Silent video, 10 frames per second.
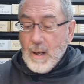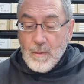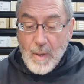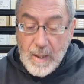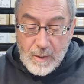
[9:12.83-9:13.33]

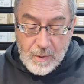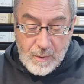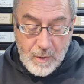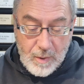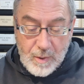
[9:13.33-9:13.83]
A
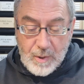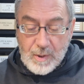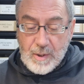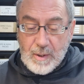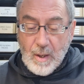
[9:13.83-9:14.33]

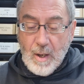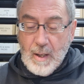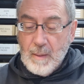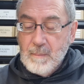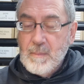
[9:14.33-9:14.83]
reintroduced
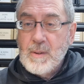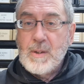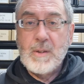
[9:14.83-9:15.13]
item